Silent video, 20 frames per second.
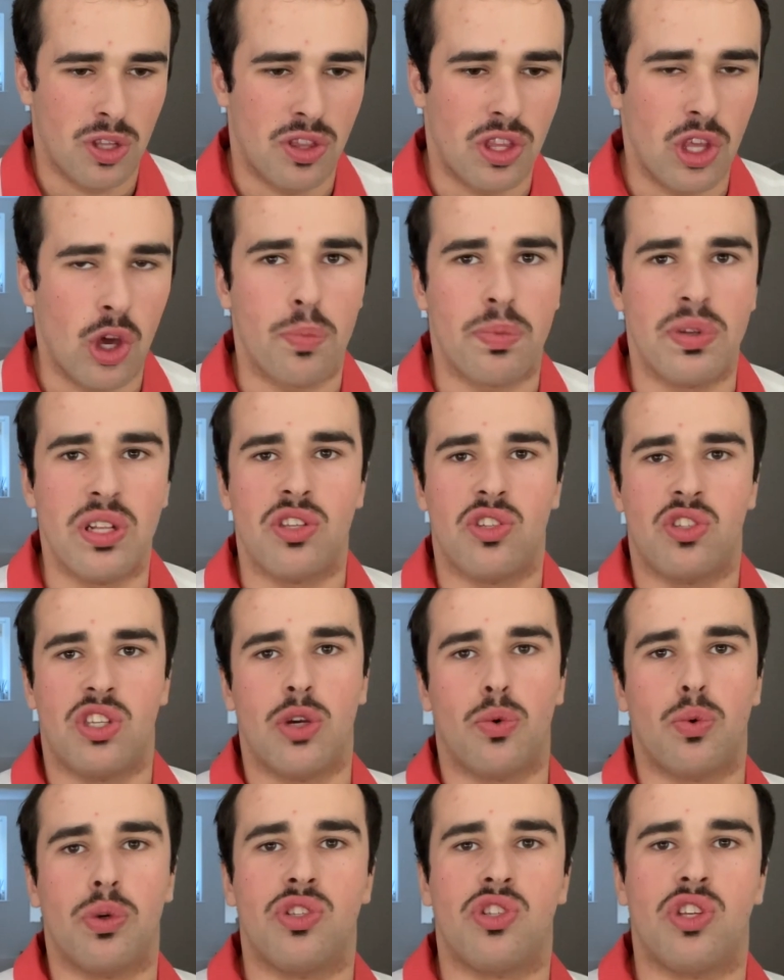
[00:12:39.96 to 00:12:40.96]
The opening Hazel
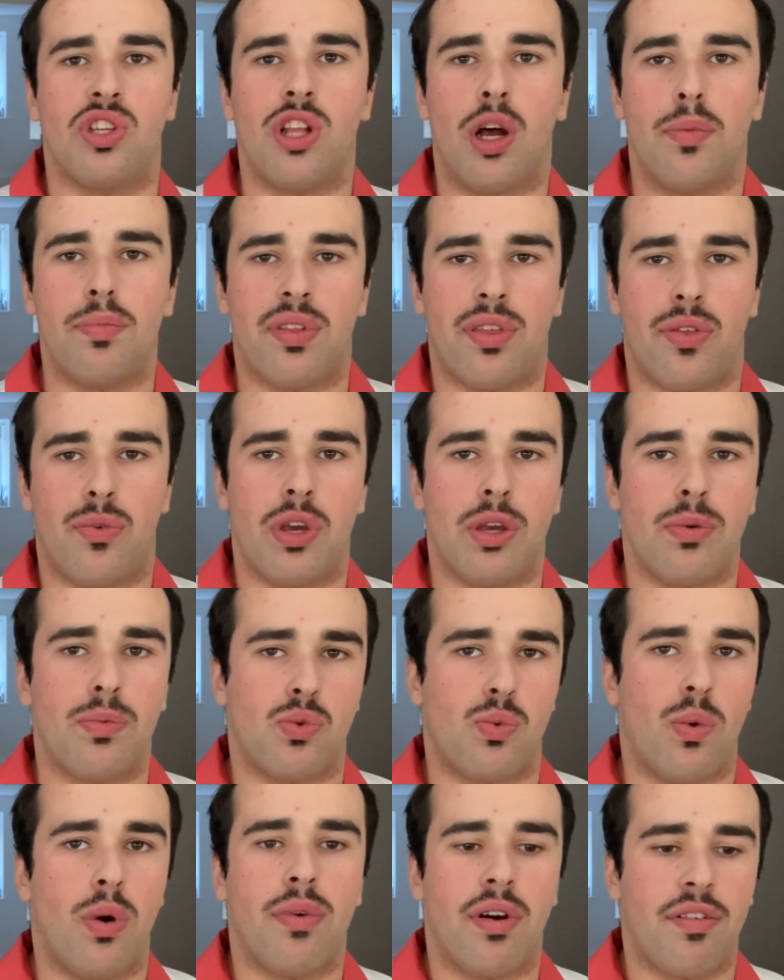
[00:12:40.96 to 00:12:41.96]
sequence in number three was
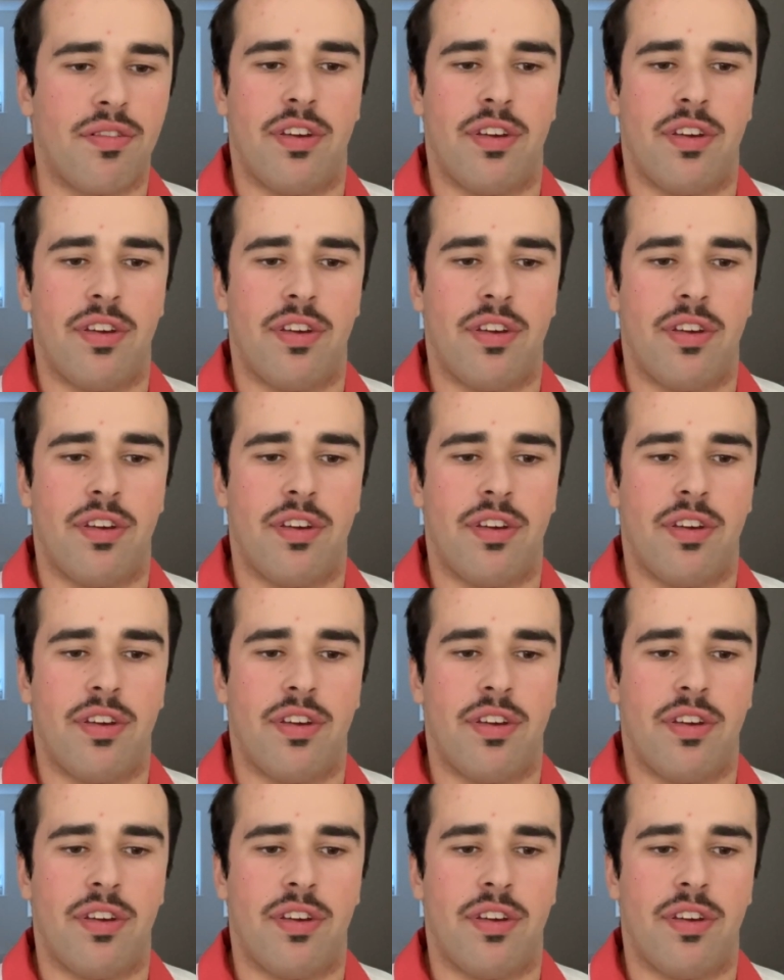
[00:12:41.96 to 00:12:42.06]
one of my